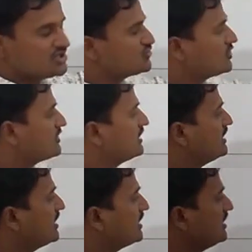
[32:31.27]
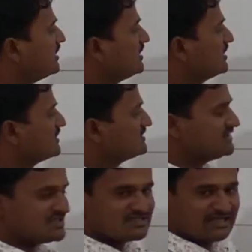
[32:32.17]
so clearly
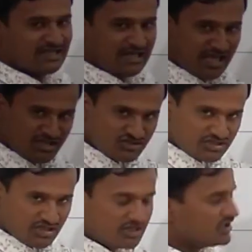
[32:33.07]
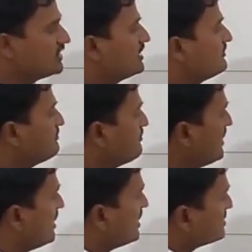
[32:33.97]
this tangent
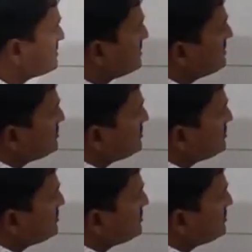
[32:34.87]
makes,